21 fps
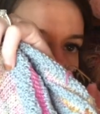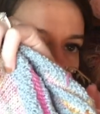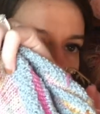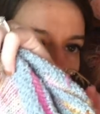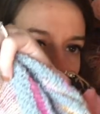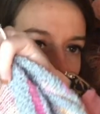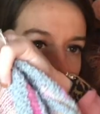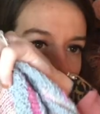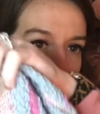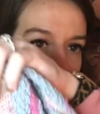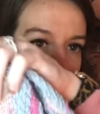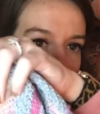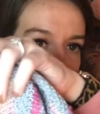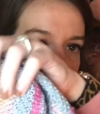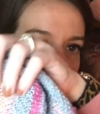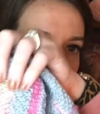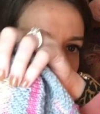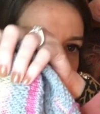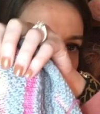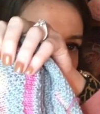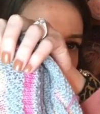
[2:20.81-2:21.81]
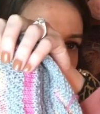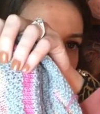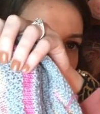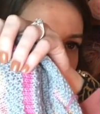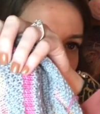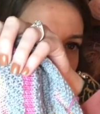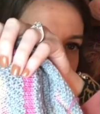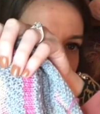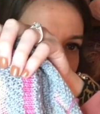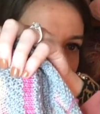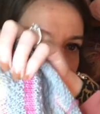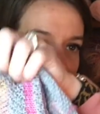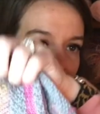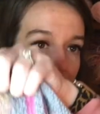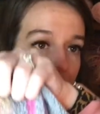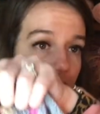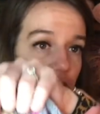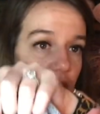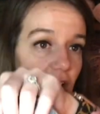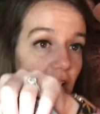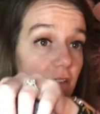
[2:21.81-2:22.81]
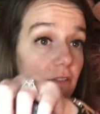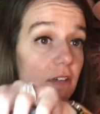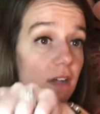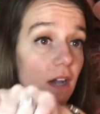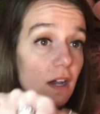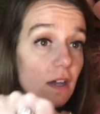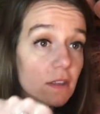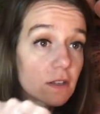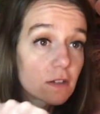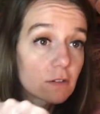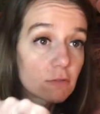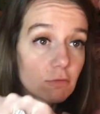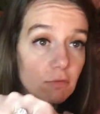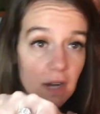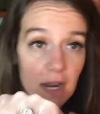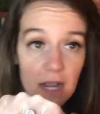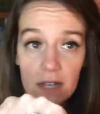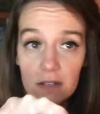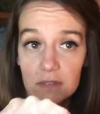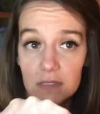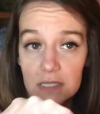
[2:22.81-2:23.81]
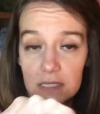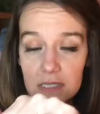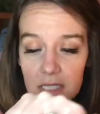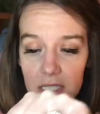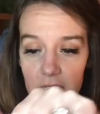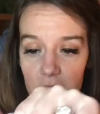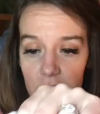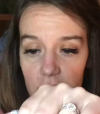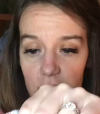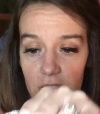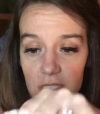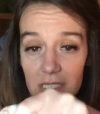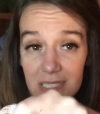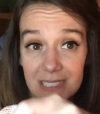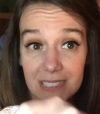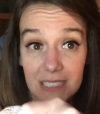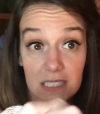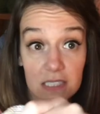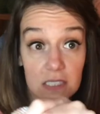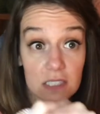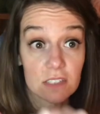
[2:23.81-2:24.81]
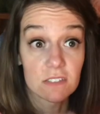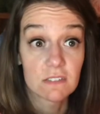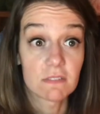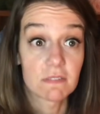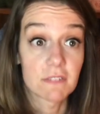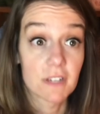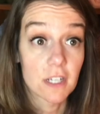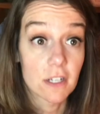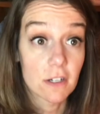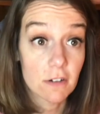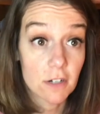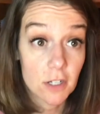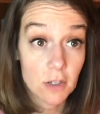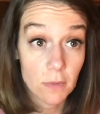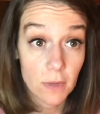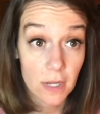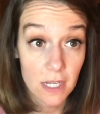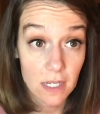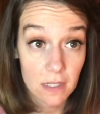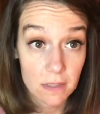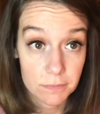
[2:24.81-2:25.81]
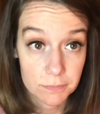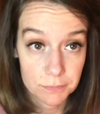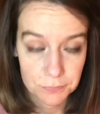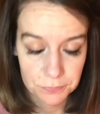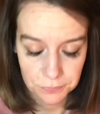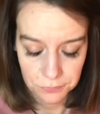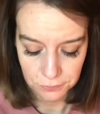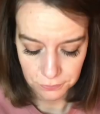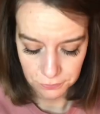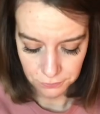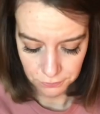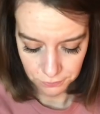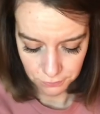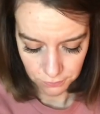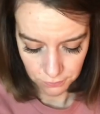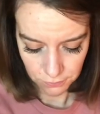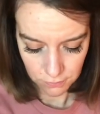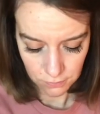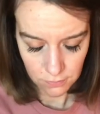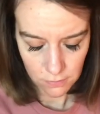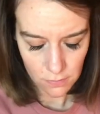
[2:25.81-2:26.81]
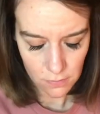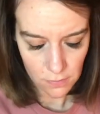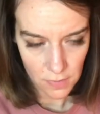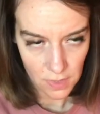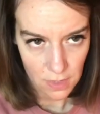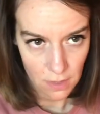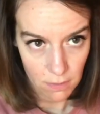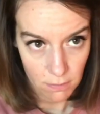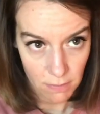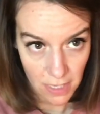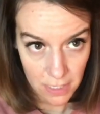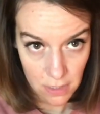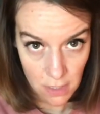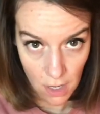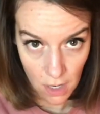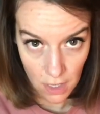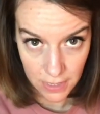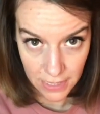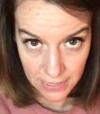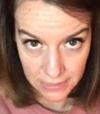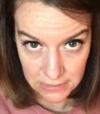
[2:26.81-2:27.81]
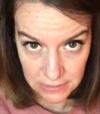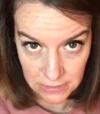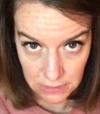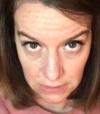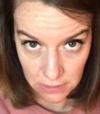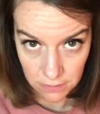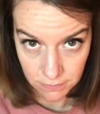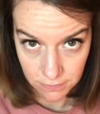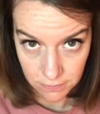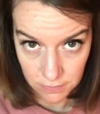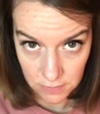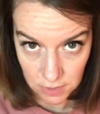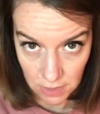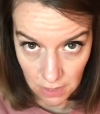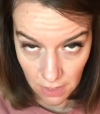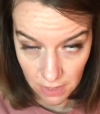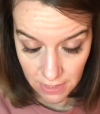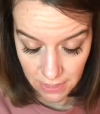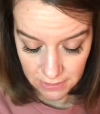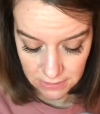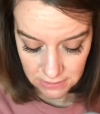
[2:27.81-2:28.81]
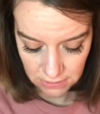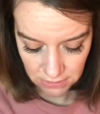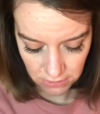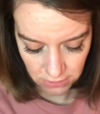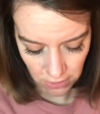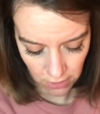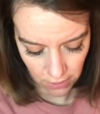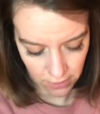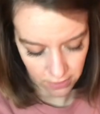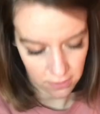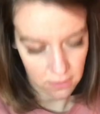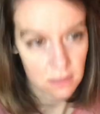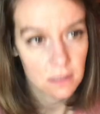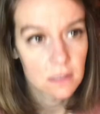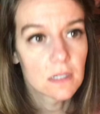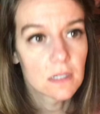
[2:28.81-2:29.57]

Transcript: Right here, so we have a whole knit section. Every other round is increased. This is fingering weight, my non-ideal yarn.